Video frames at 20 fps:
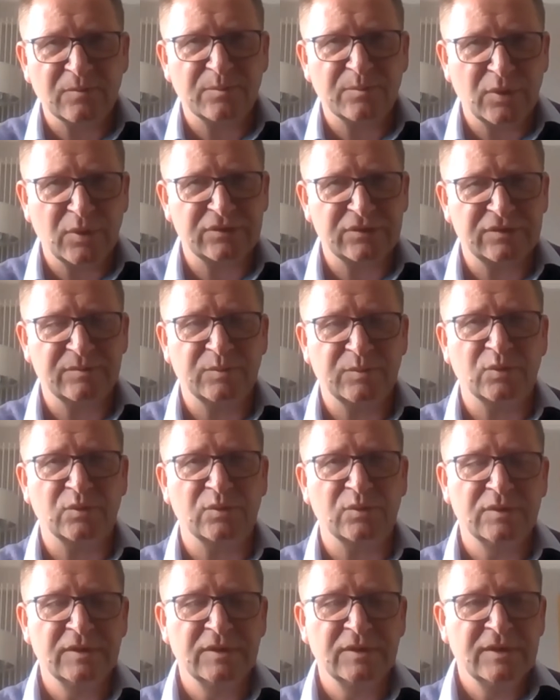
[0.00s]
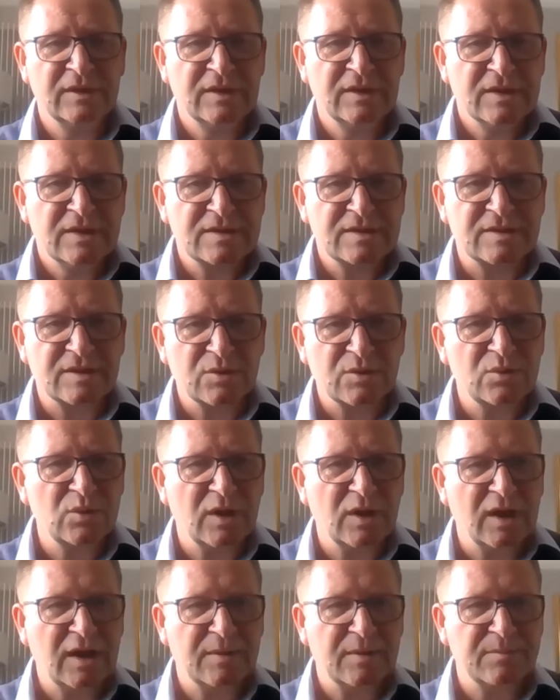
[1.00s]
possible. So
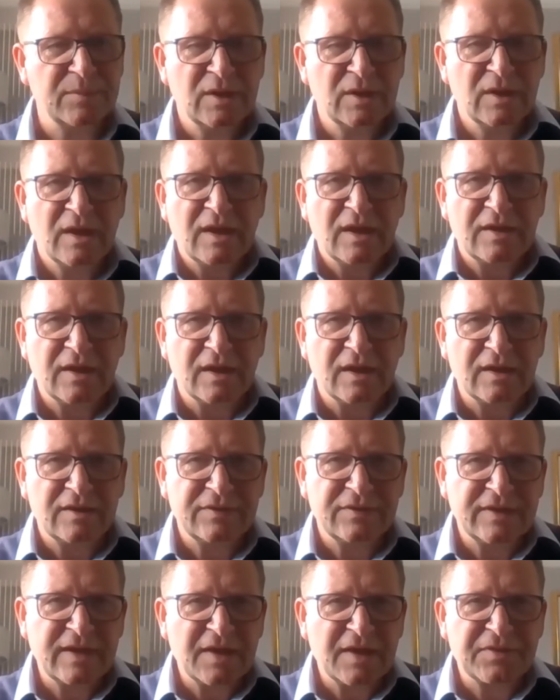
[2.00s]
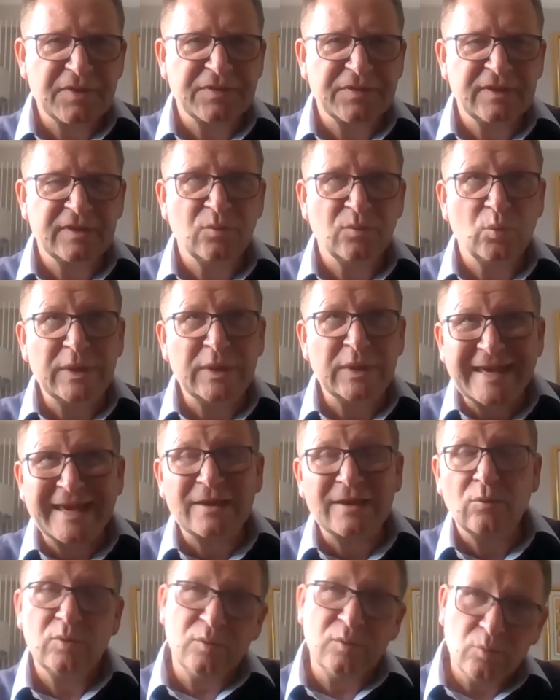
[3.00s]
the other thing that
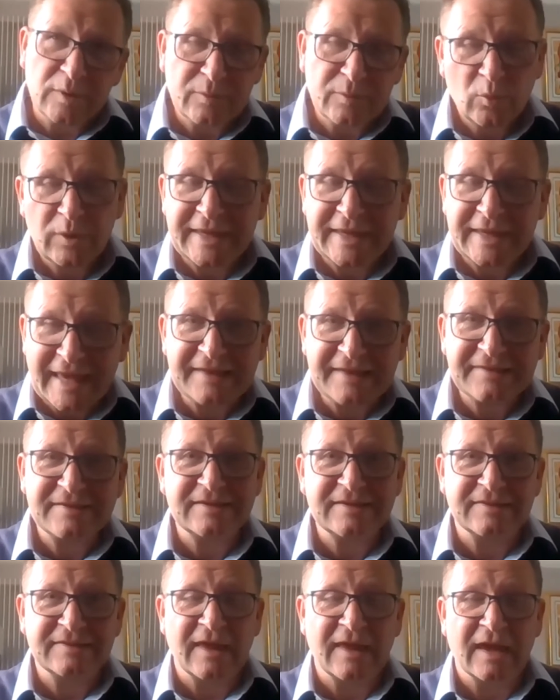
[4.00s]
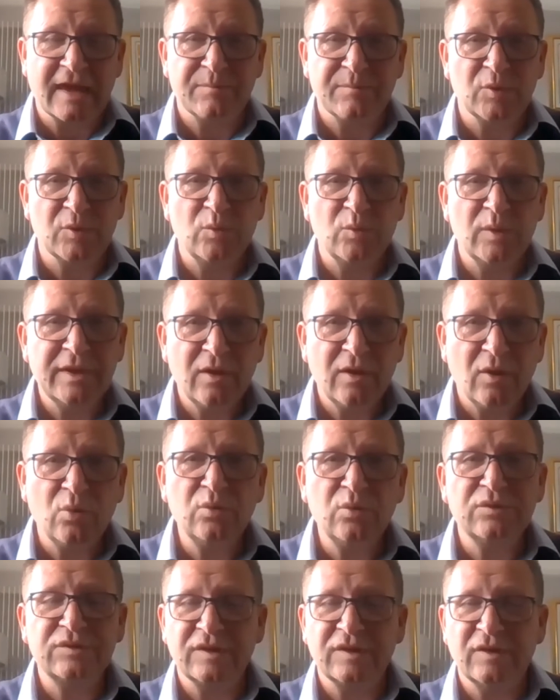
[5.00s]
we're getting there, but we
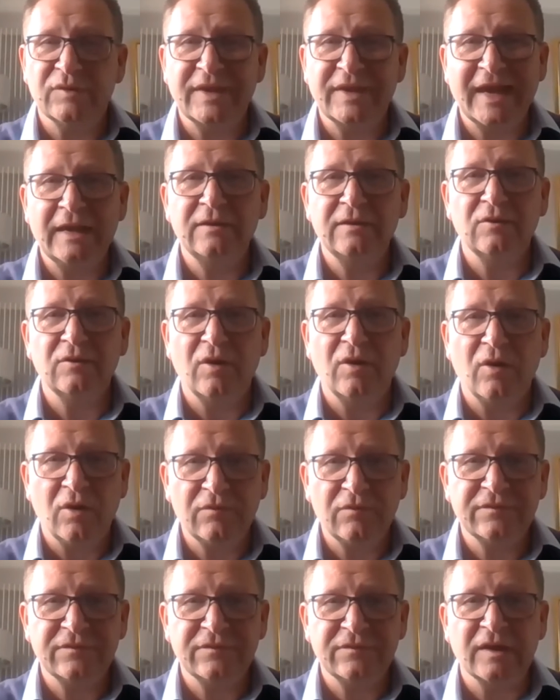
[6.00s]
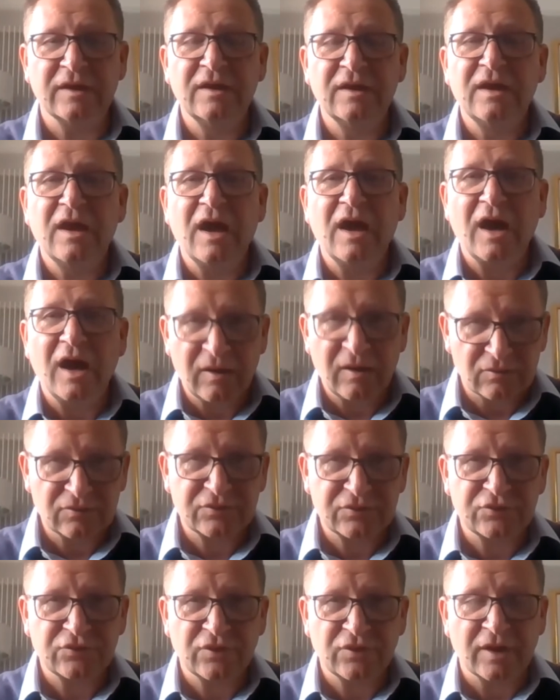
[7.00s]
also cannot offer
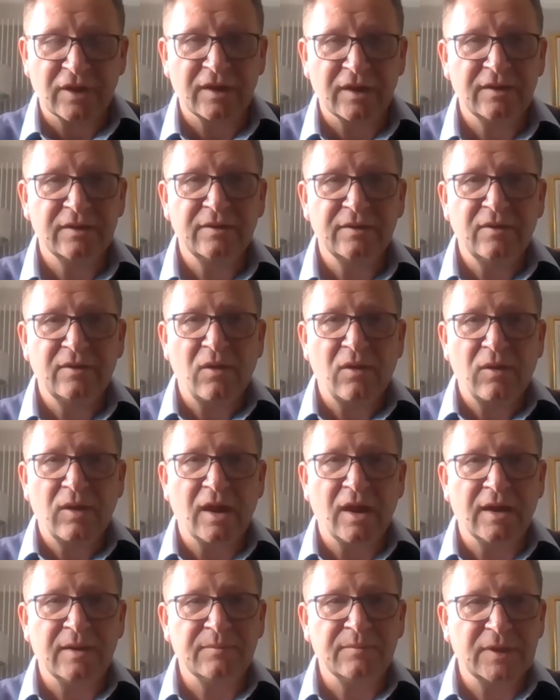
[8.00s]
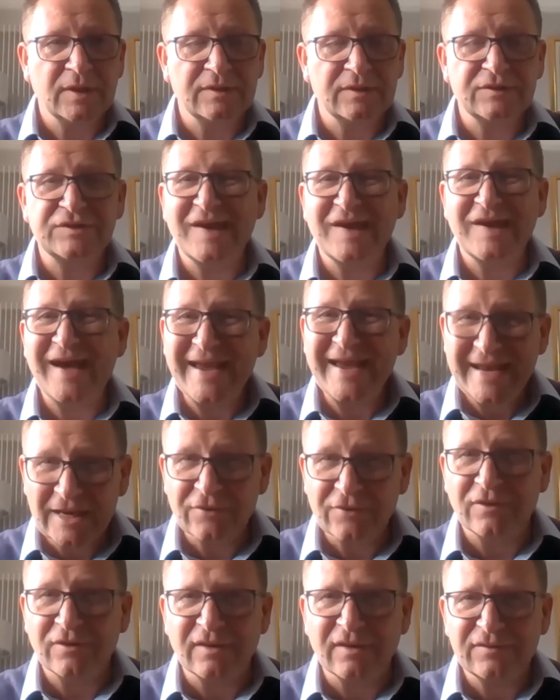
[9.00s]
ultra
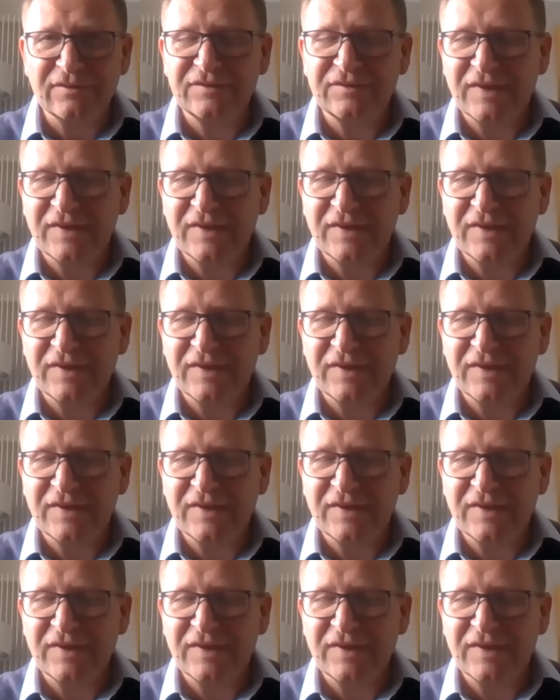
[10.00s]
tailorization.